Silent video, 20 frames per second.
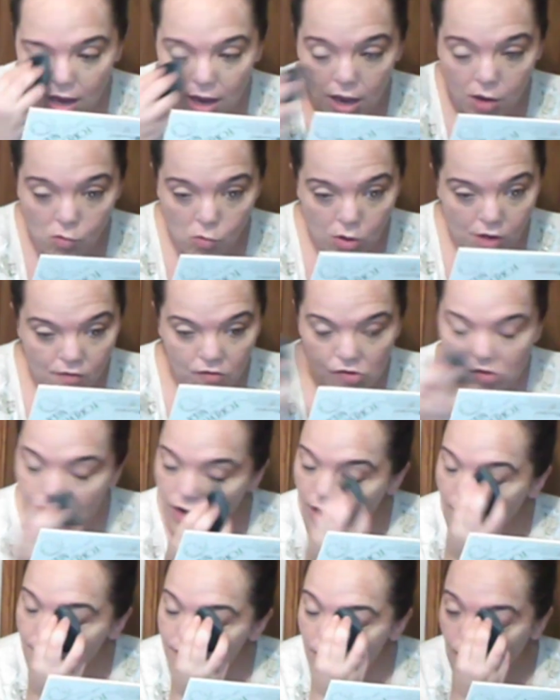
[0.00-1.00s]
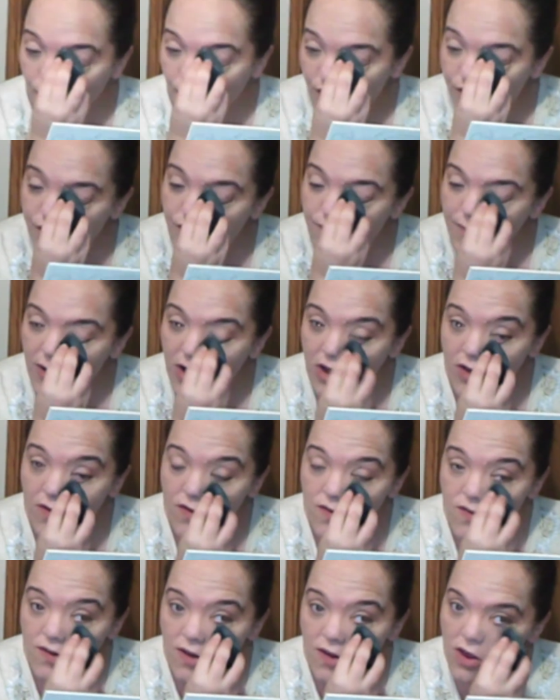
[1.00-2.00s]
Taking whatever's left on this
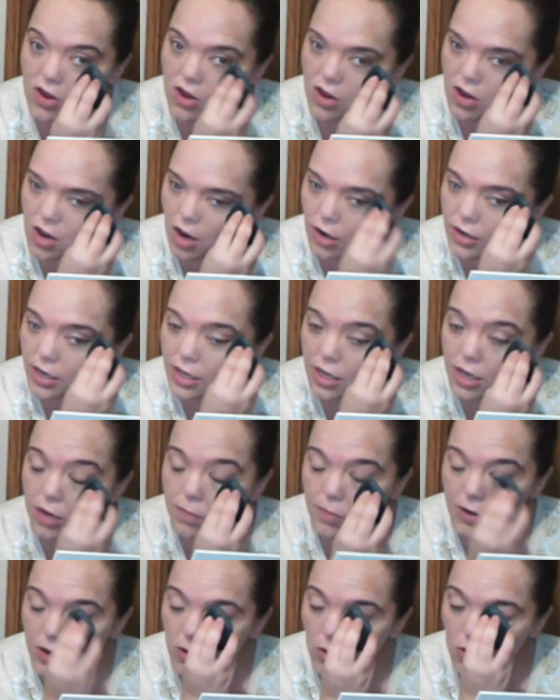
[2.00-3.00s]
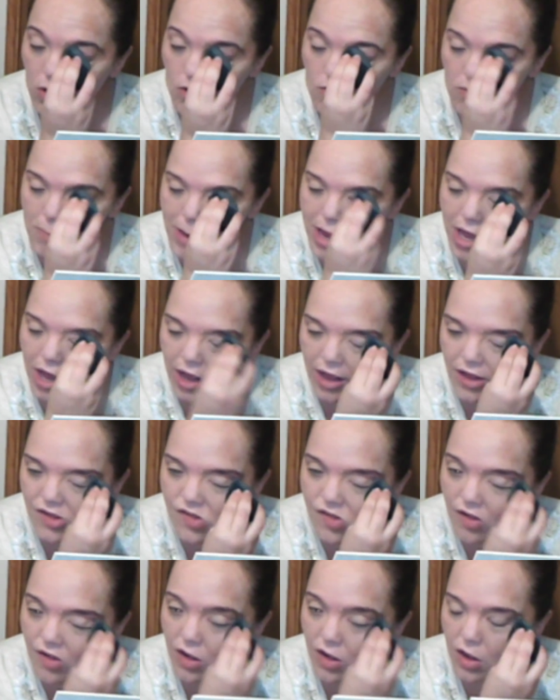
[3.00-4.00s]
sponge on the tip and going over my
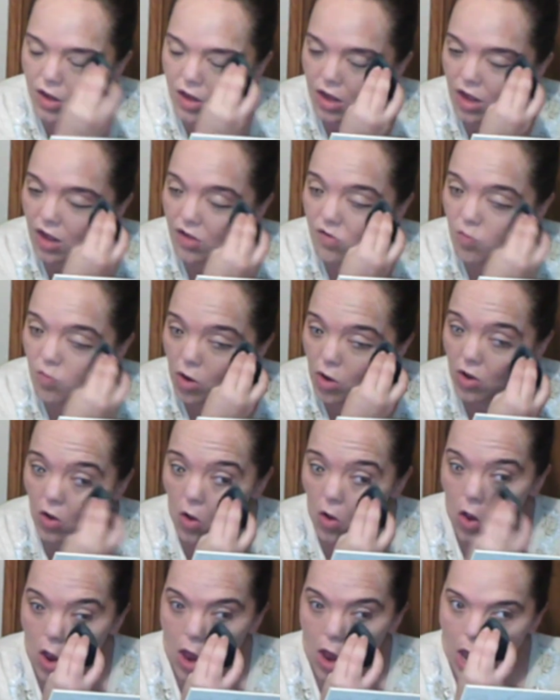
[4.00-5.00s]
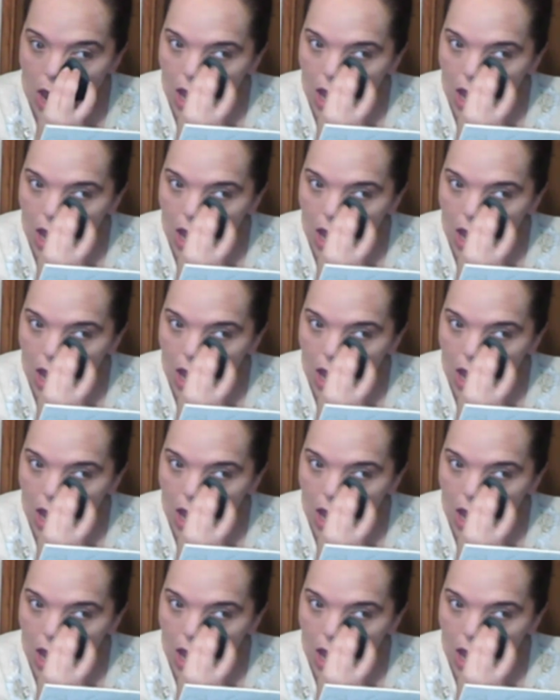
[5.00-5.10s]
eyes as well.